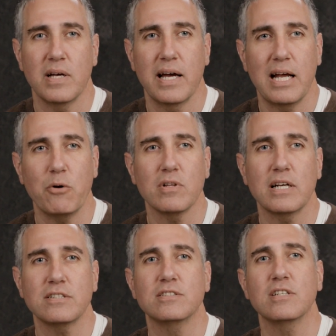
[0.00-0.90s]
and I would
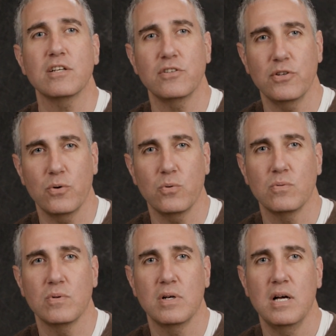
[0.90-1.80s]
like to tell you
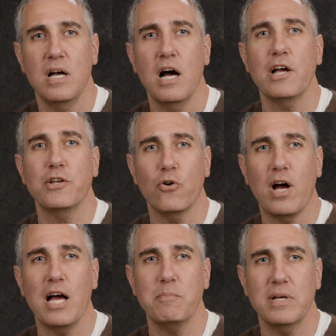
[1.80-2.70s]
how your
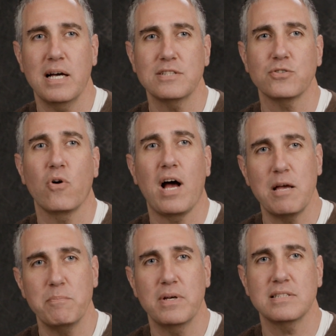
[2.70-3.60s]
IBS or
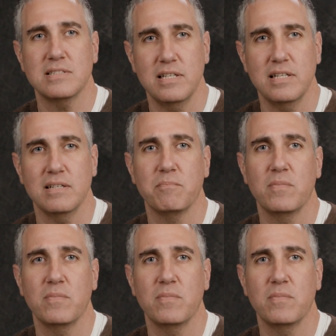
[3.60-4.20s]
IBSD